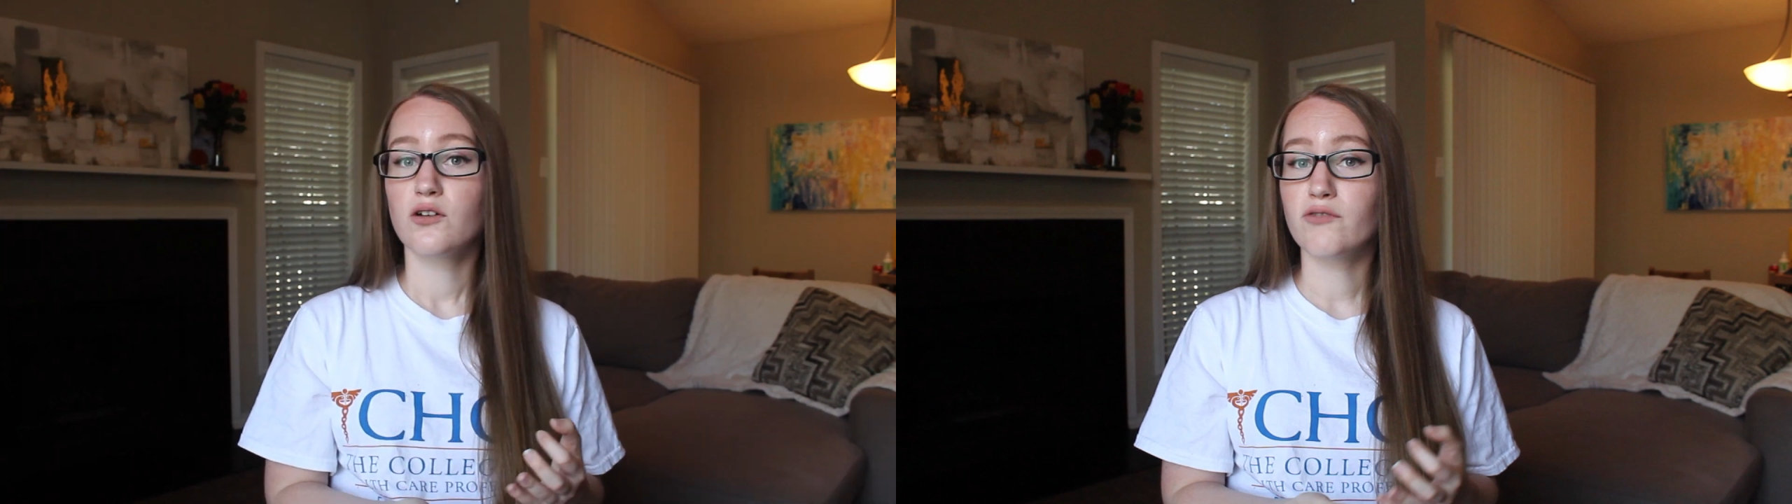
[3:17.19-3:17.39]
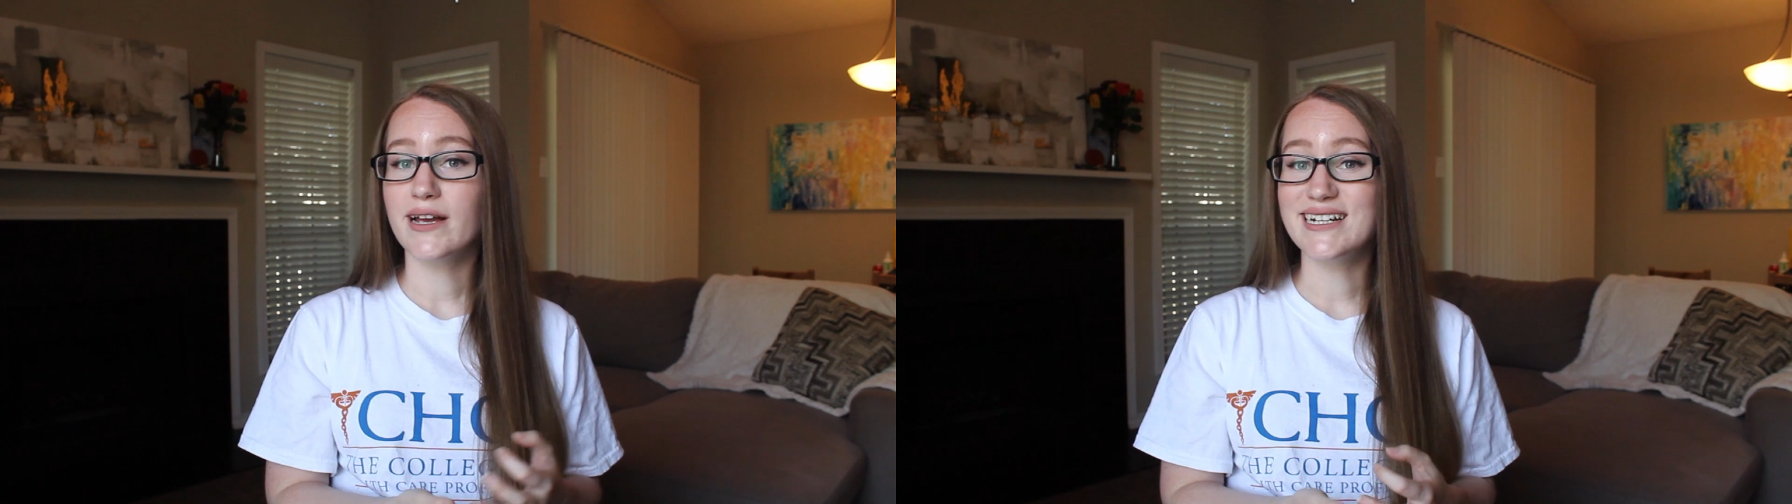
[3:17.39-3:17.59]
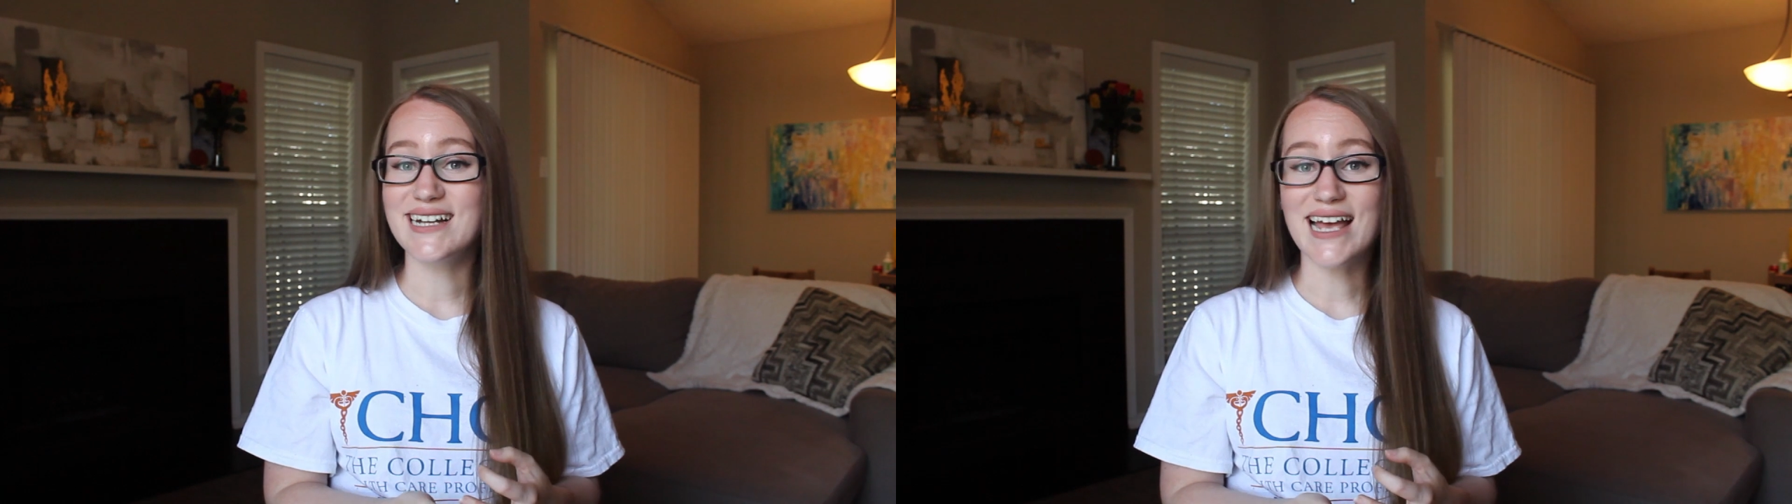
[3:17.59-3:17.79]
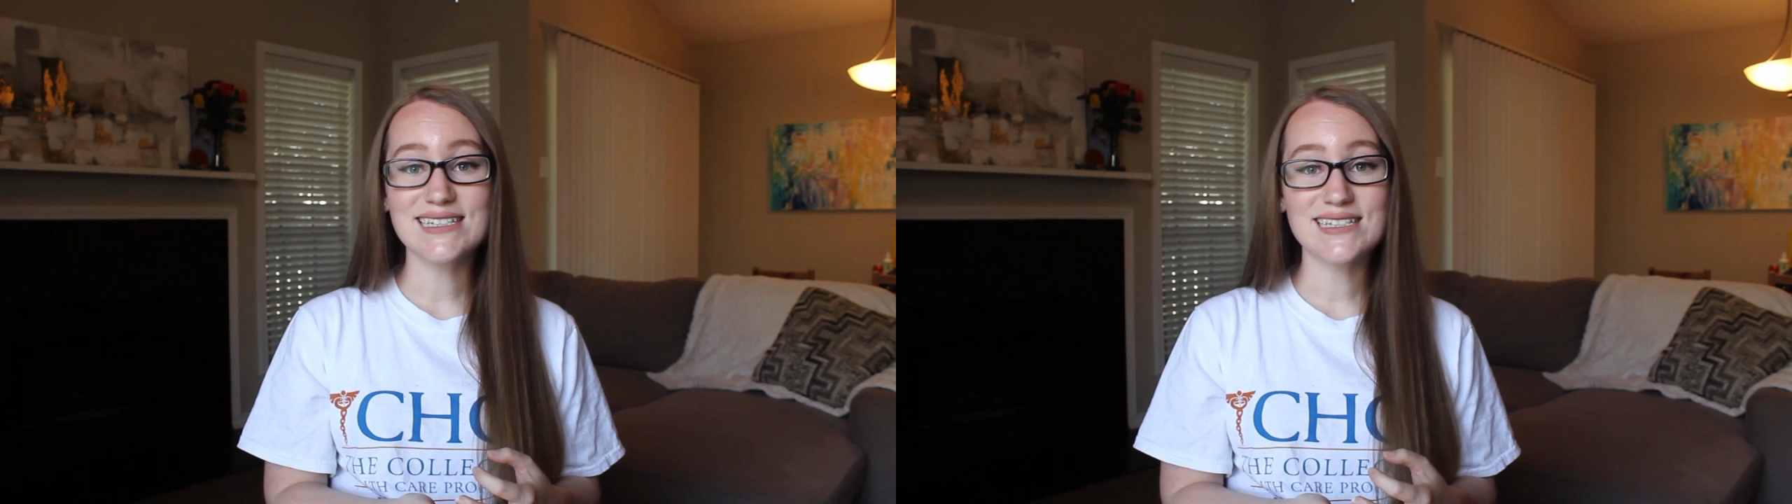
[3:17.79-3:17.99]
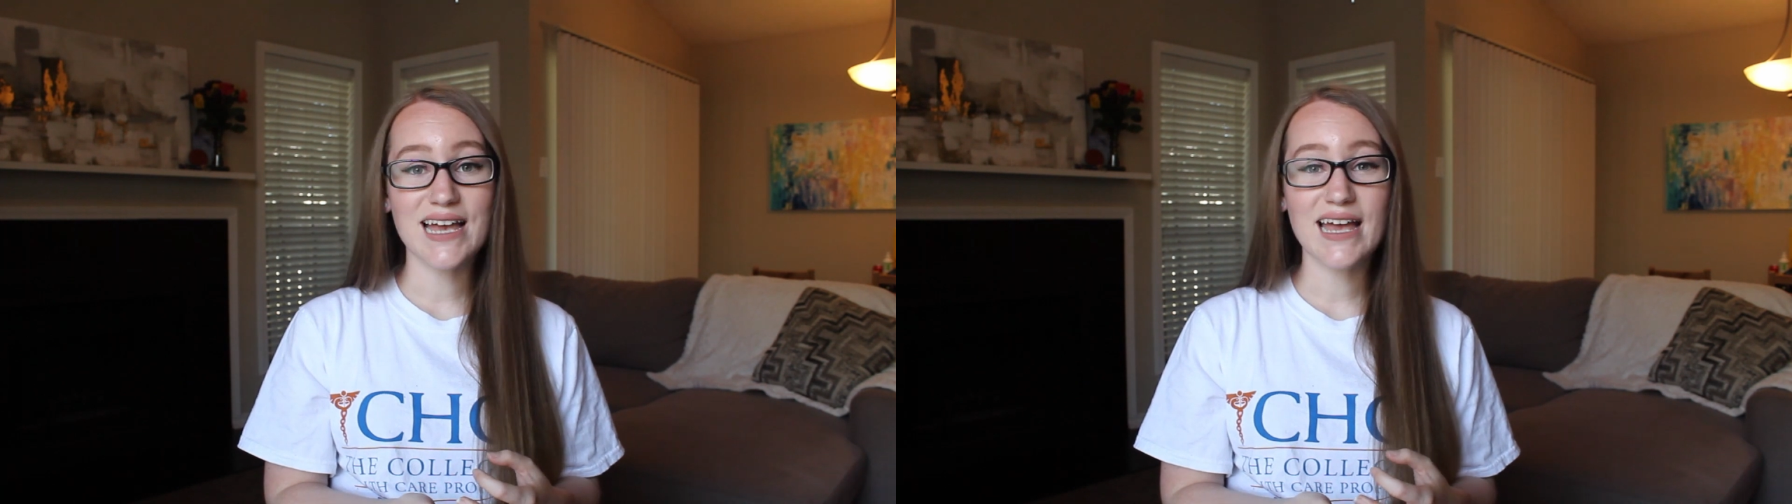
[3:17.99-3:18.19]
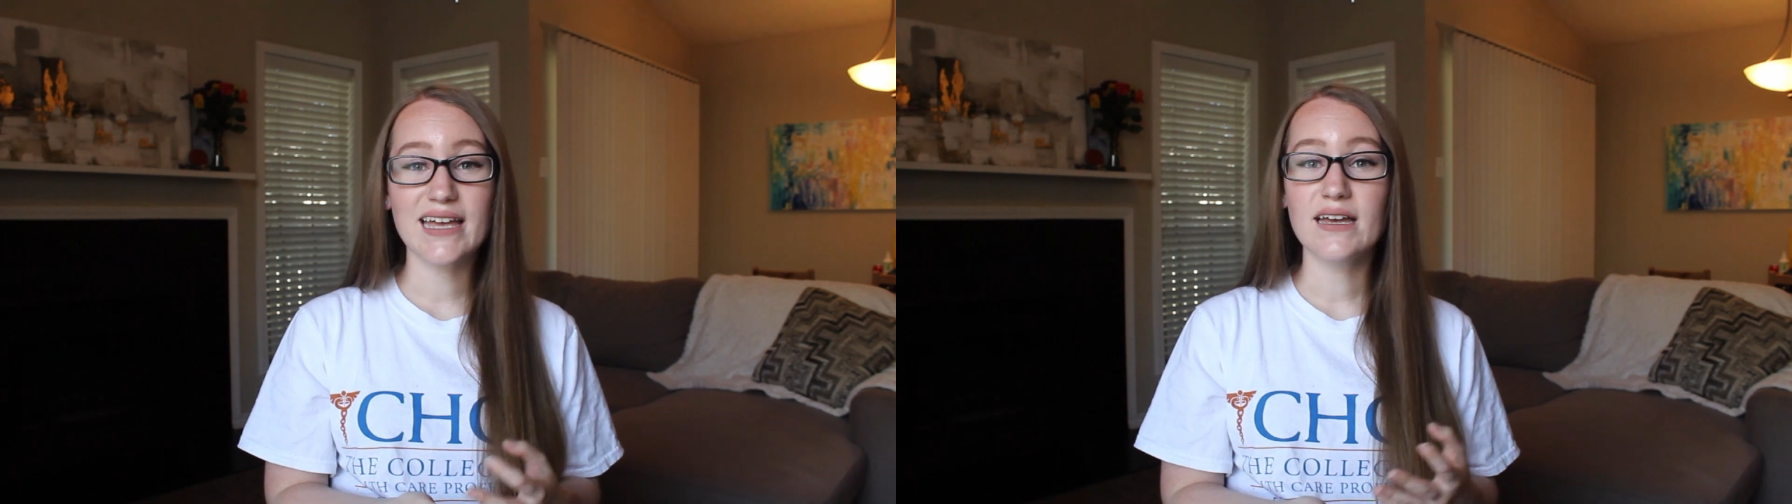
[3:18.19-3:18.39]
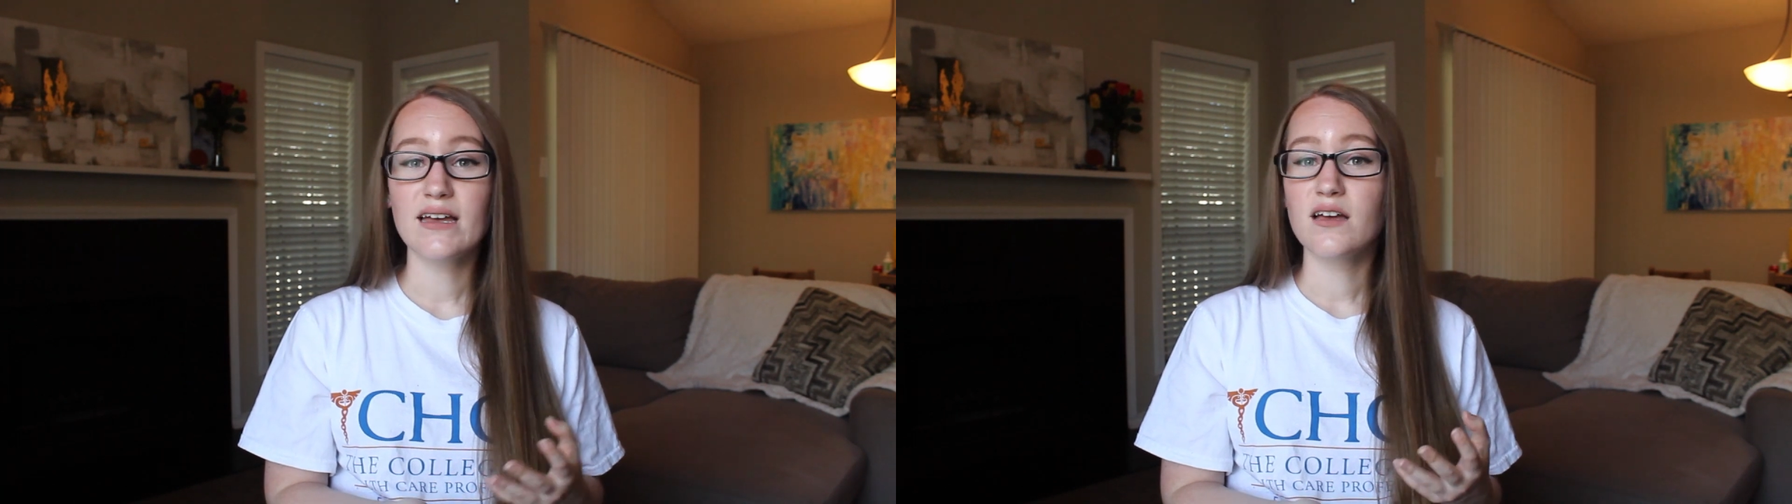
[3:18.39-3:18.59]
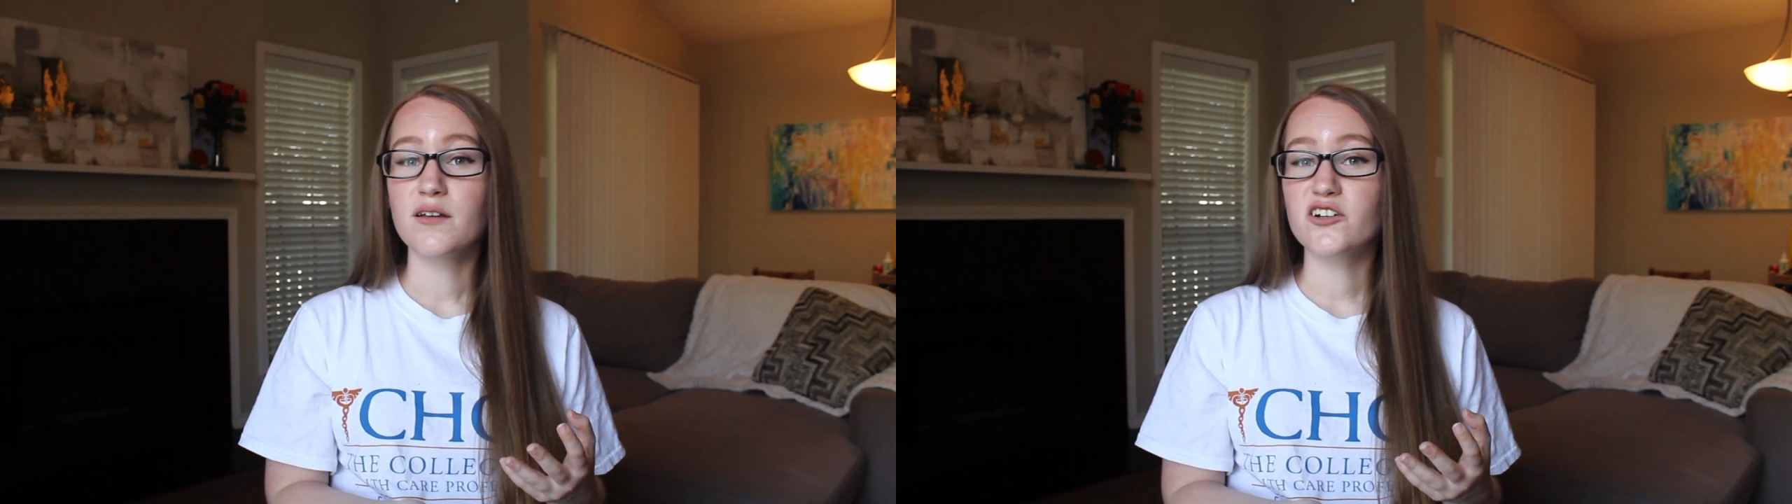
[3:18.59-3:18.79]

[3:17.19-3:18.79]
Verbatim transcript: write an essay,